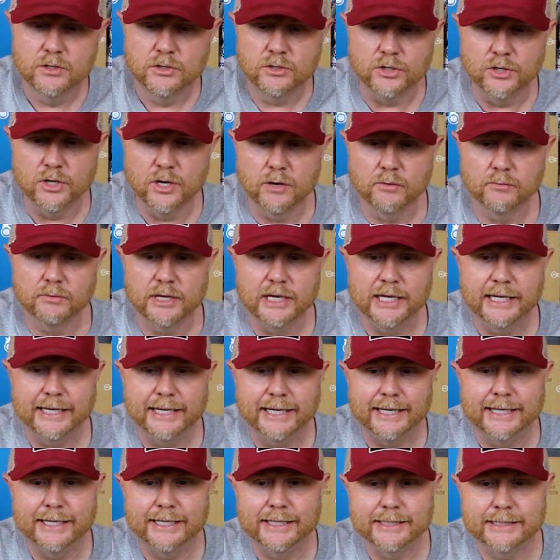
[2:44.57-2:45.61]
you know,
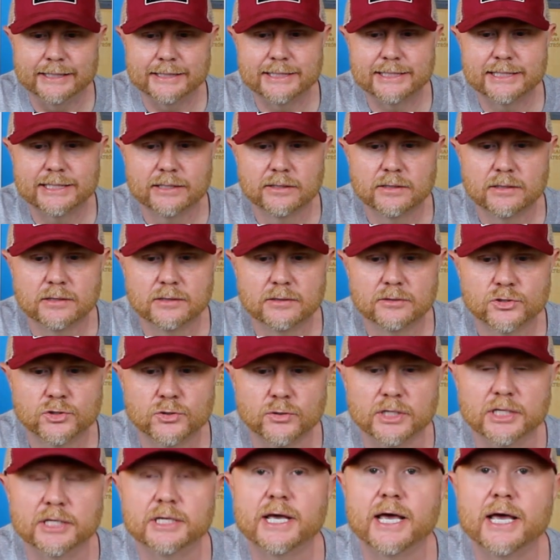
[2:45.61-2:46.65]
it is
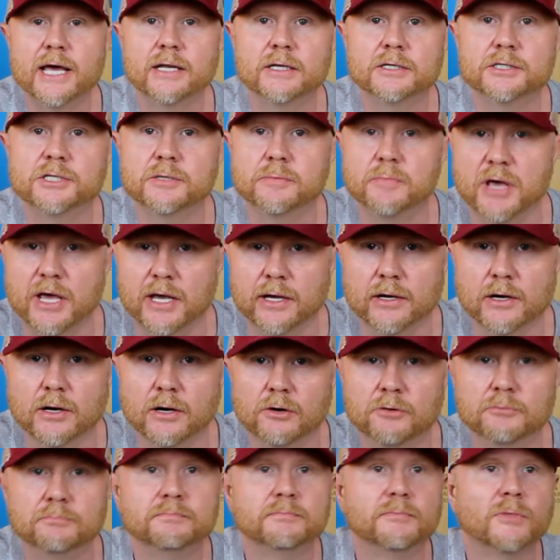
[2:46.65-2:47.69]
Trinidad and
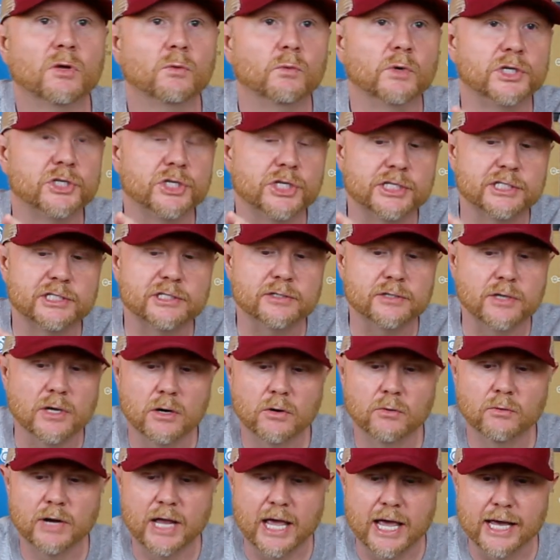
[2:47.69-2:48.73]
Tobago, which is
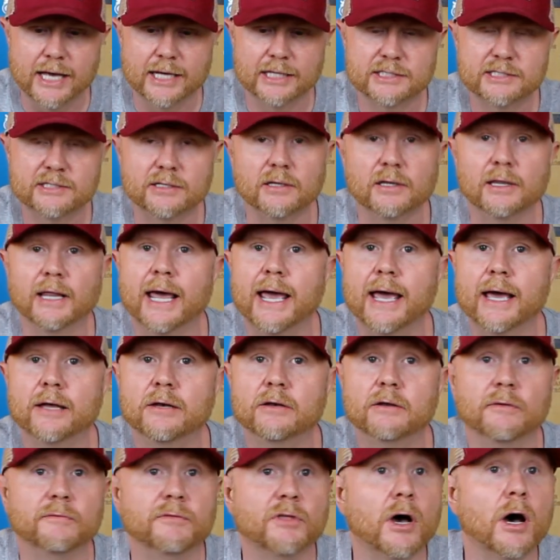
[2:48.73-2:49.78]
known as the
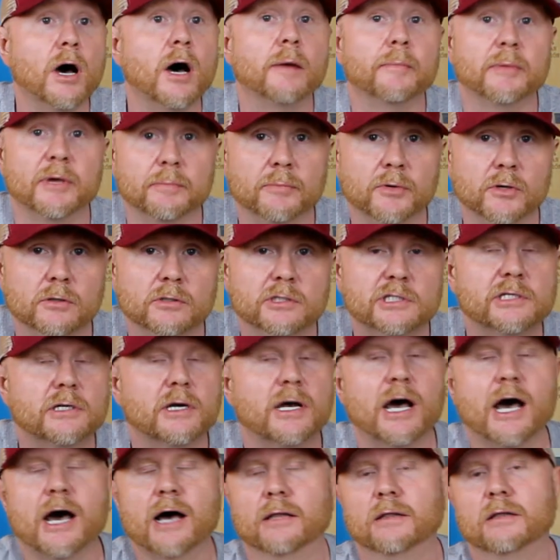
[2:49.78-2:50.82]
land of the hummingbirds.
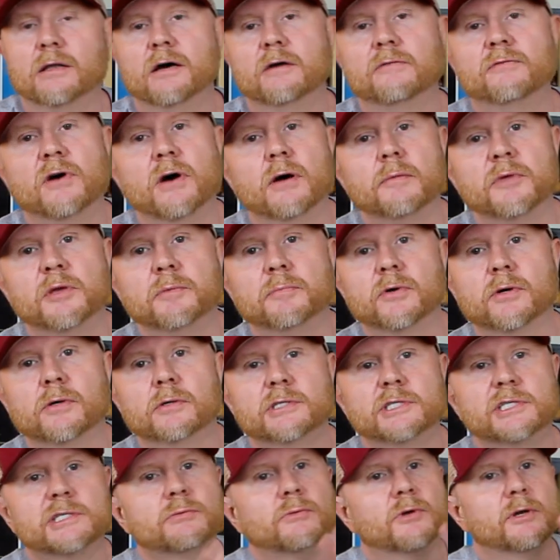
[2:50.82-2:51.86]
I love
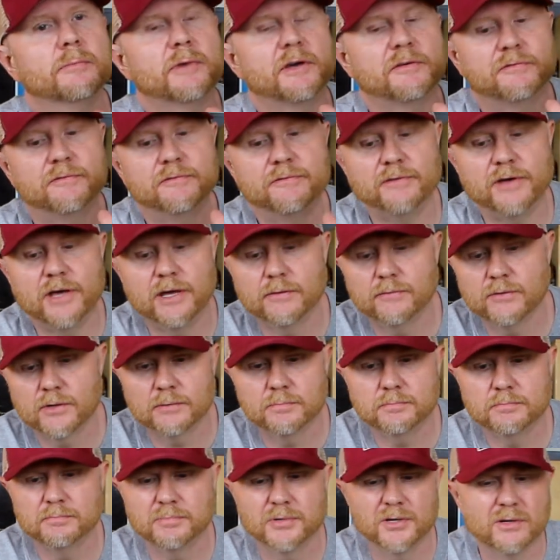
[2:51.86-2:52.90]
hummingbirds. It's one of my favorite
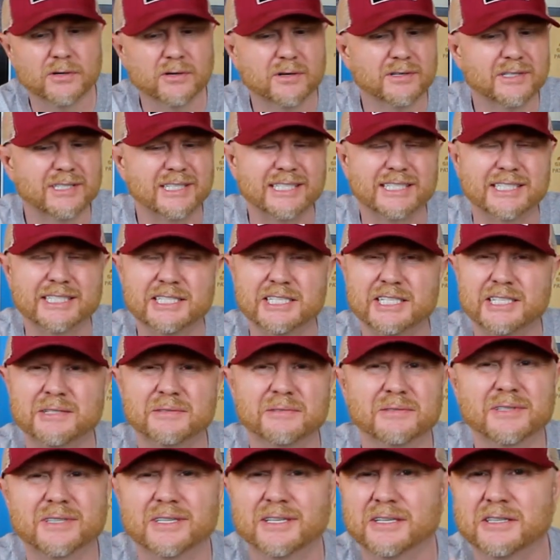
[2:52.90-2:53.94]
birds.
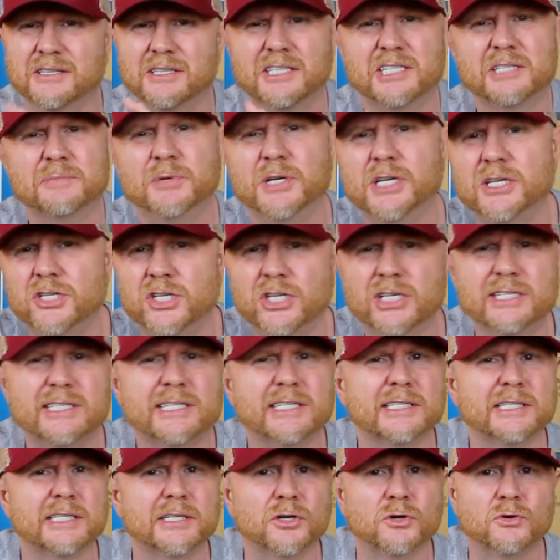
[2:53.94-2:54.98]
The species
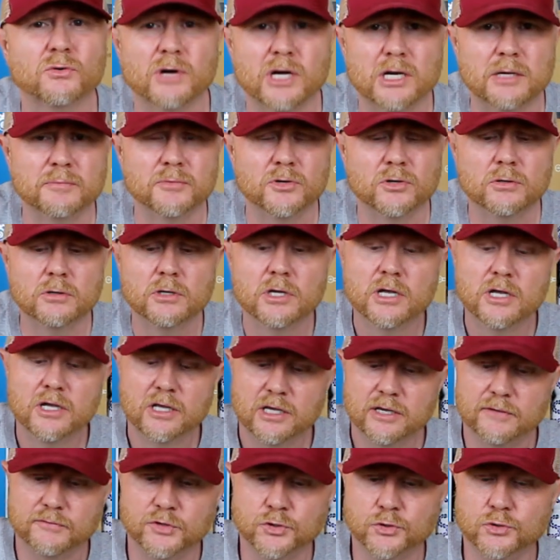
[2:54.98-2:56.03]
is incredible.
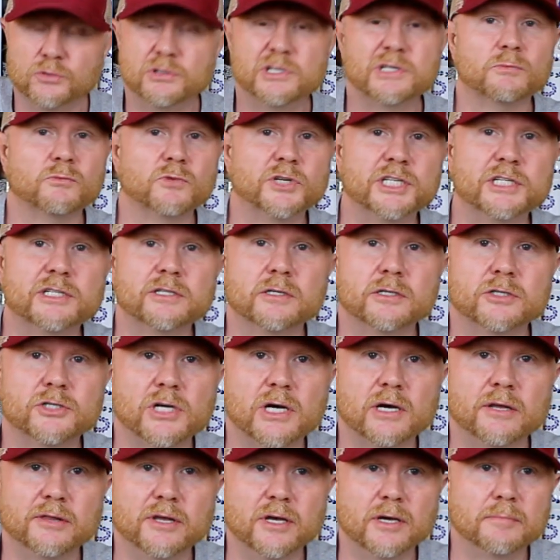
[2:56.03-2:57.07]
If you do some research
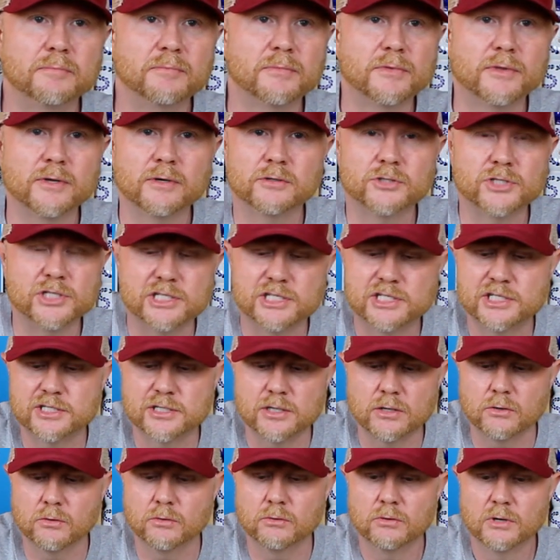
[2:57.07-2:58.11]
on them, they're just
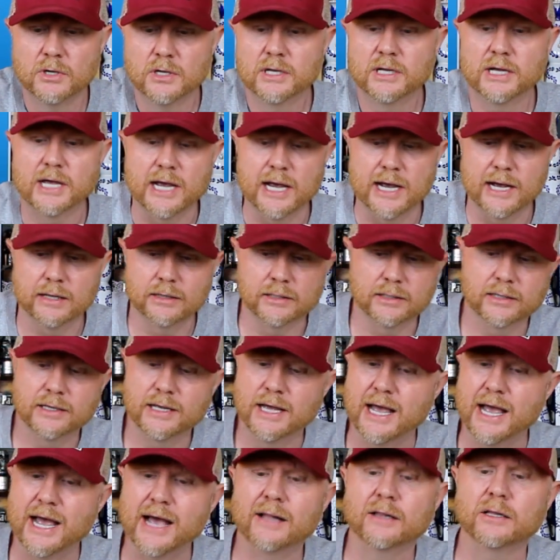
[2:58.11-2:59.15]
so
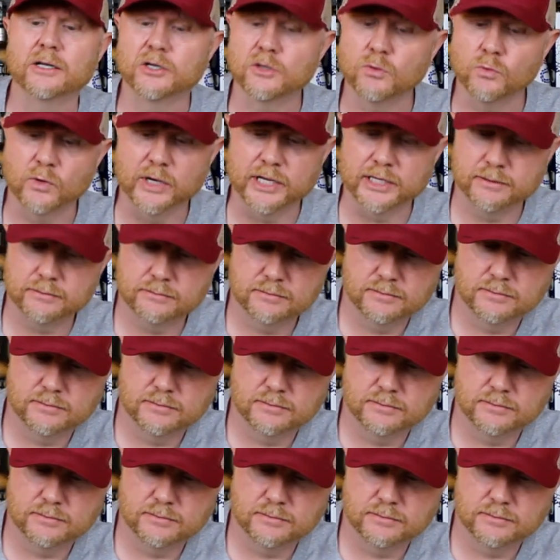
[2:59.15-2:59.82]
eloquent.